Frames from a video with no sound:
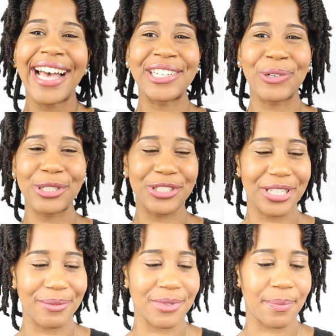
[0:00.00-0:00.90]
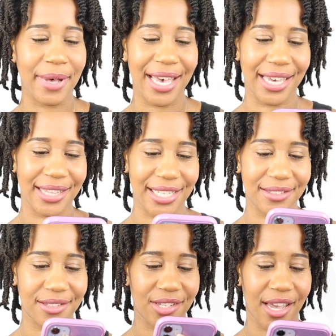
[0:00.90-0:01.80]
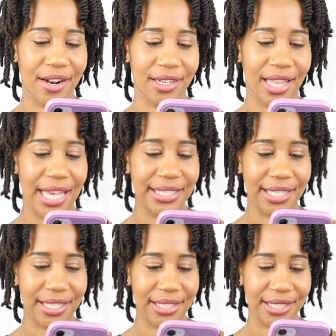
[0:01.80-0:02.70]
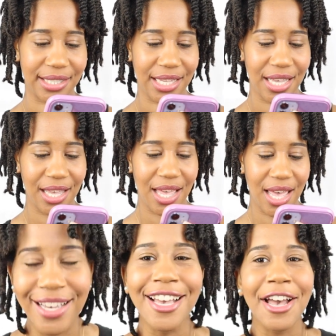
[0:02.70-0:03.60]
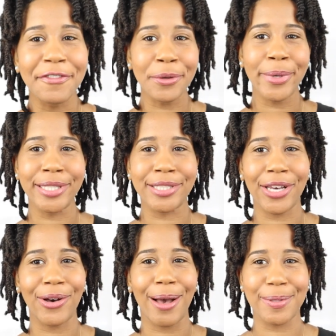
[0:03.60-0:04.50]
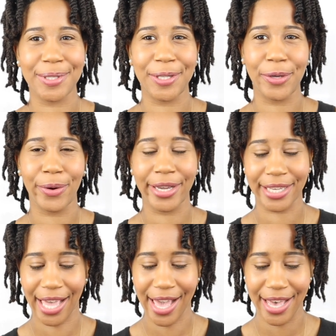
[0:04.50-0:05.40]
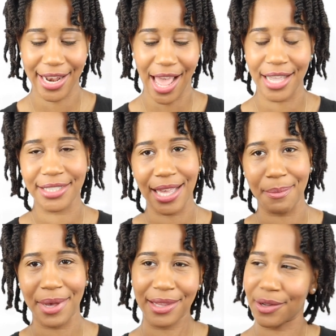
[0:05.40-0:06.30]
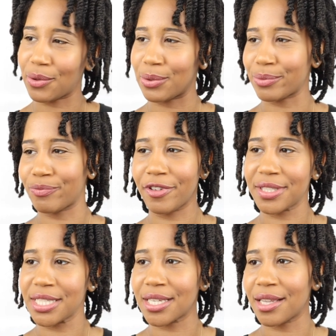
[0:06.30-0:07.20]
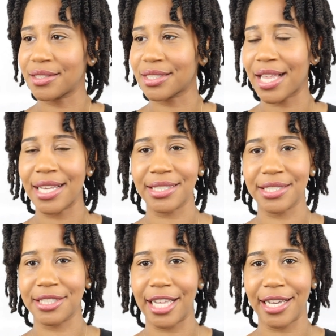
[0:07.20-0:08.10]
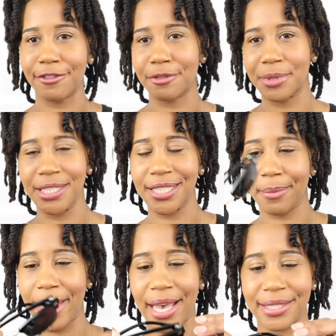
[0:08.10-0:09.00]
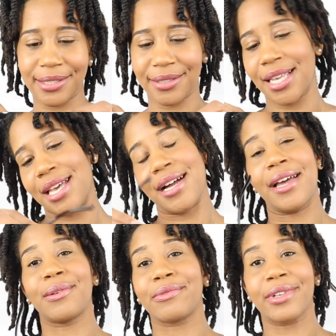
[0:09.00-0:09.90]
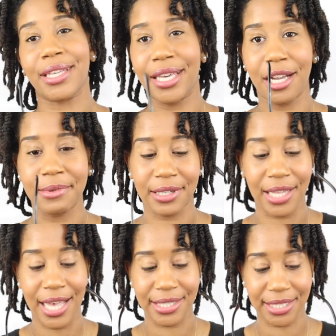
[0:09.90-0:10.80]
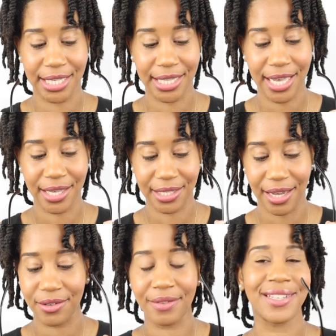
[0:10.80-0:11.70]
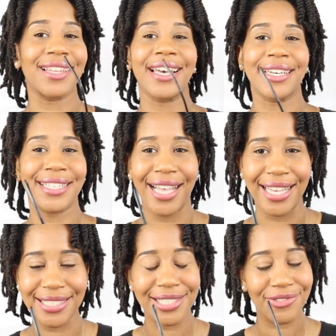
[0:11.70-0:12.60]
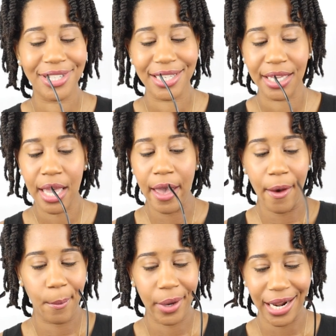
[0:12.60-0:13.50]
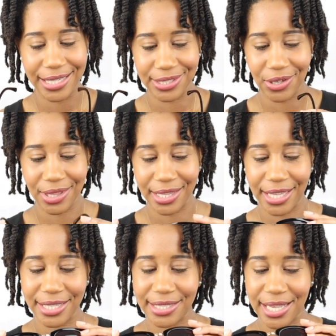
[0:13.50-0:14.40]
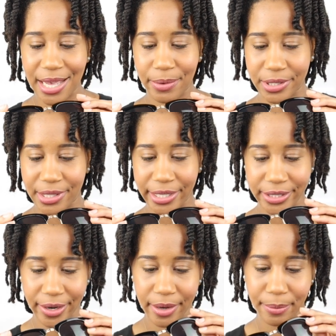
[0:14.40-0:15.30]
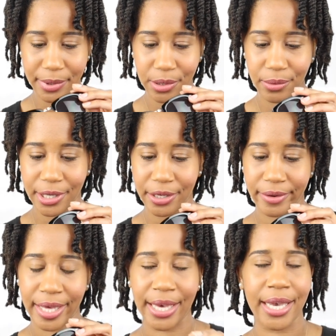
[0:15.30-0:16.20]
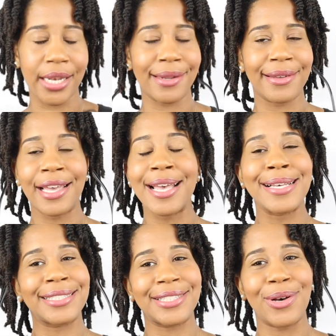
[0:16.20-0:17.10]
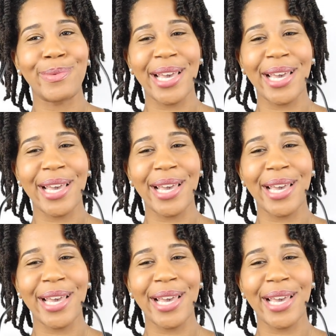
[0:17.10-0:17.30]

at Nordstrom's buying these designer glasses. A few weeks ago, I was in New York, and I just had my little fifteen dollar glasses that I got from T J Maxx. I don't really care about glasses like that. I don't even like glasses really, but I saw that the inside was like turning blue and green. So I'm